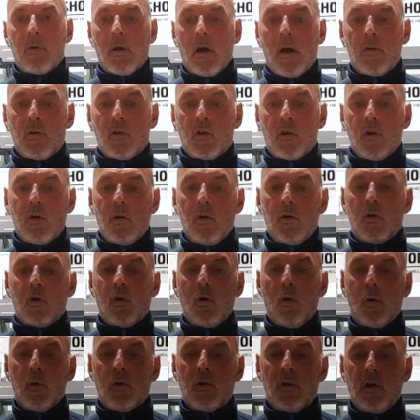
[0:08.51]
going to
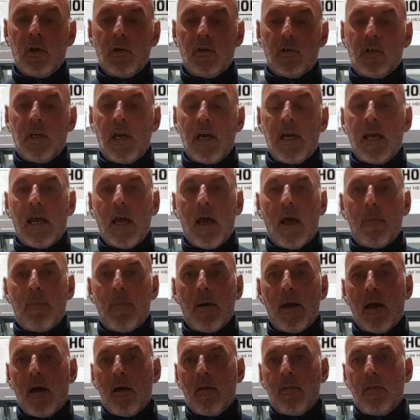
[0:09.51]
talk to you today
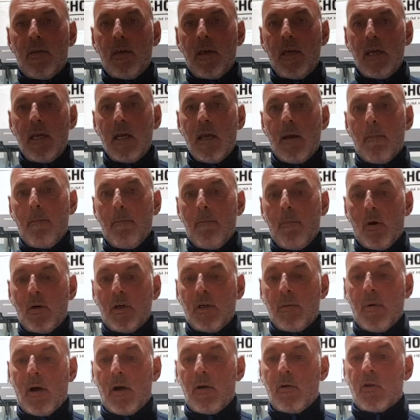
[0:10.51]
about the
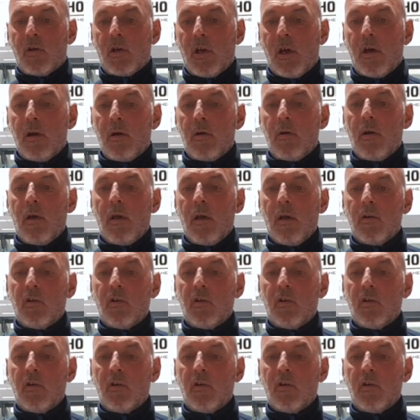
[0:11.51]
Monimoto